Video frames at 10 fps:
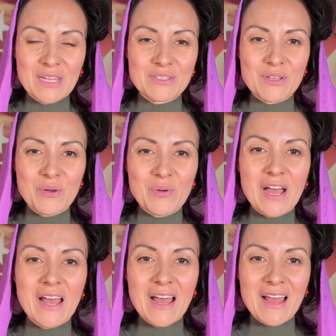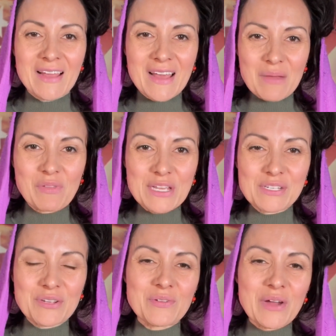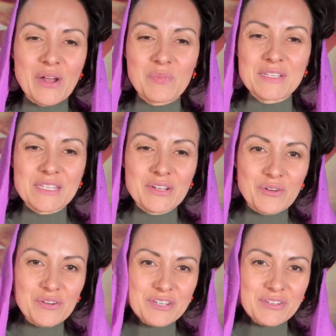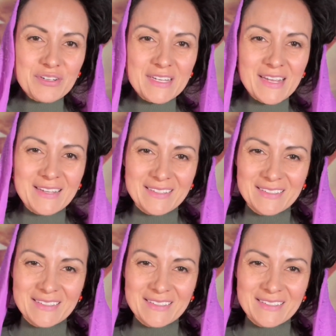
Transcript: So God bless you. I hope this encourages you today.